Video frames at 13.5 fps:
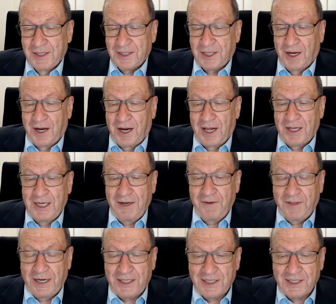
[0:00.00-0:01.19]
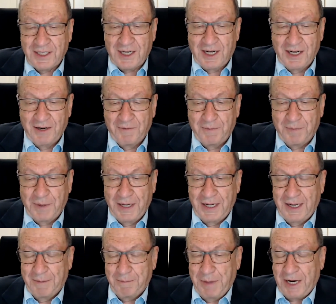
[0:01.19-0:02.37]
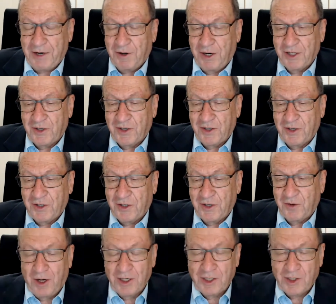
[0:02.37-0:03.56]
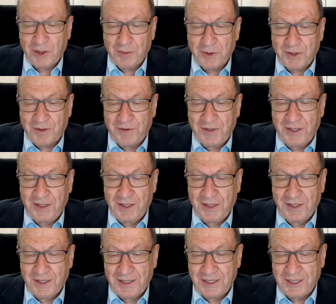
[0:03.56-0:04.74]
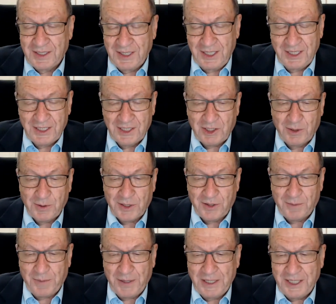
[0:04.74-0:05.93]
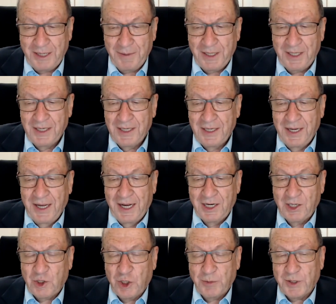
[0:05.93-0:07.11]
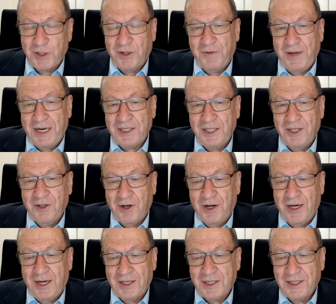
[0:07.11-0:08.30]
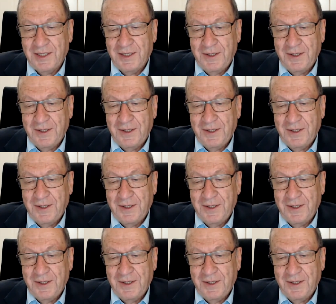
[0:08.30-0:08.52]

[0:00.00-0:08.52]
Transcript: So I'll leave that as the kind of background of where we are in terms of the disease, in terms of the pandemic, and in terms of the vaccine rollout.